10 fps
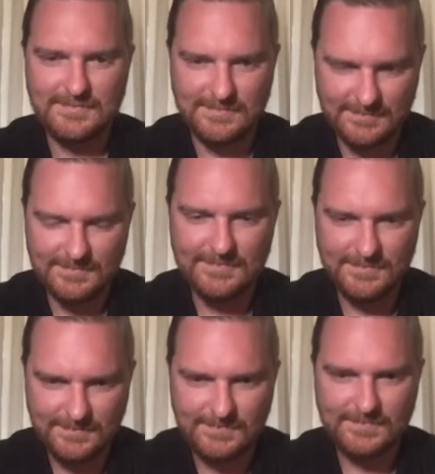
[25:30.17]

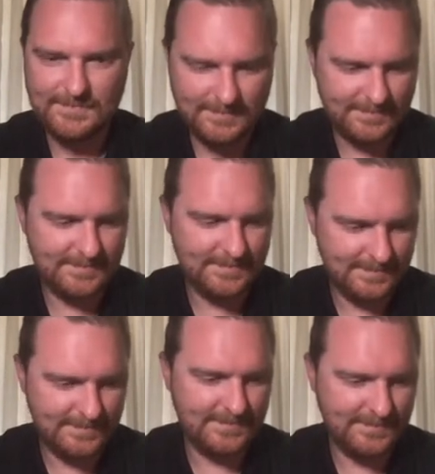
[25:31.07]

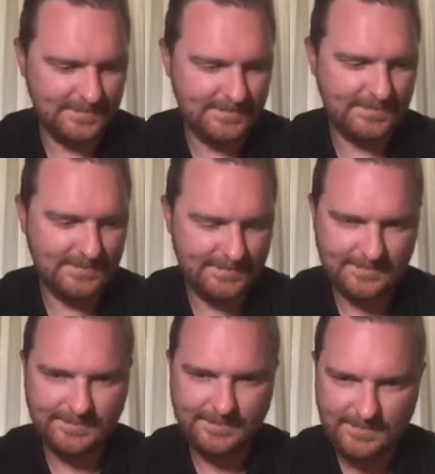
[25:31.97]

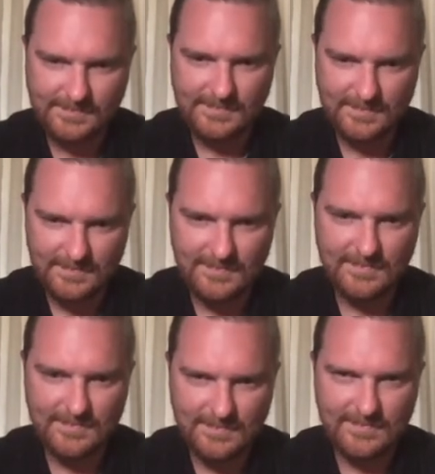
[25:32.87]

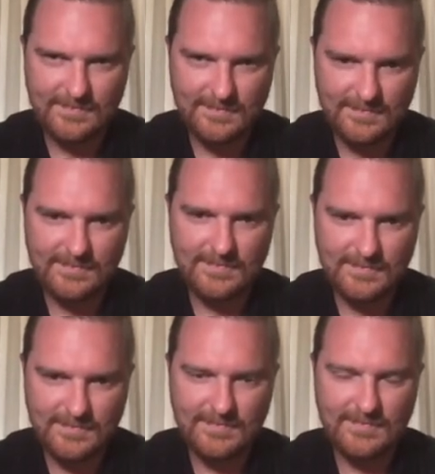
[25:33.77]

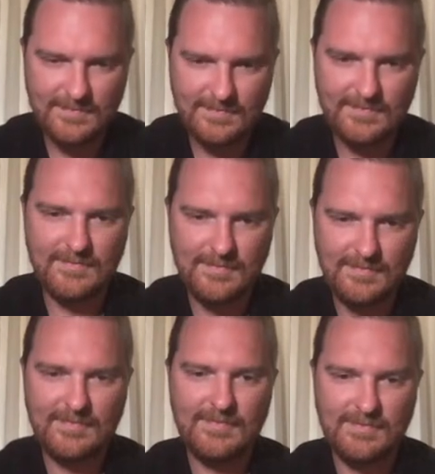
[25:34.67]

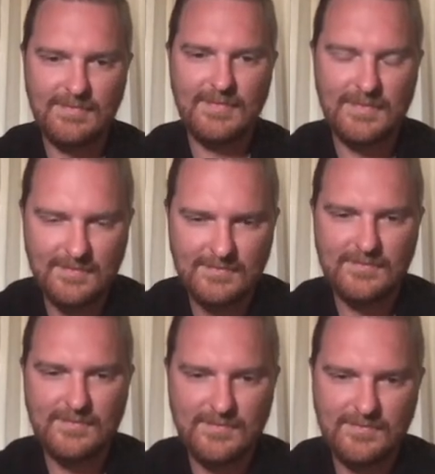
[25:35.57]

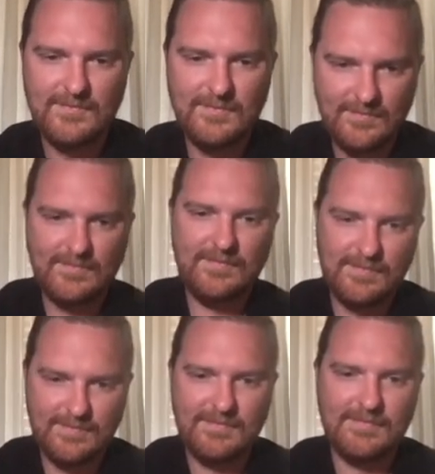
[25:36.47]

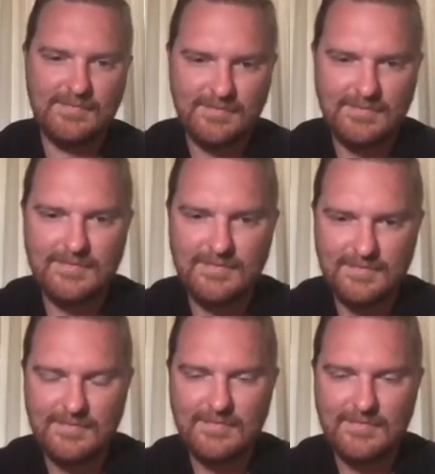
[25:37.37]
The person shown says nothing.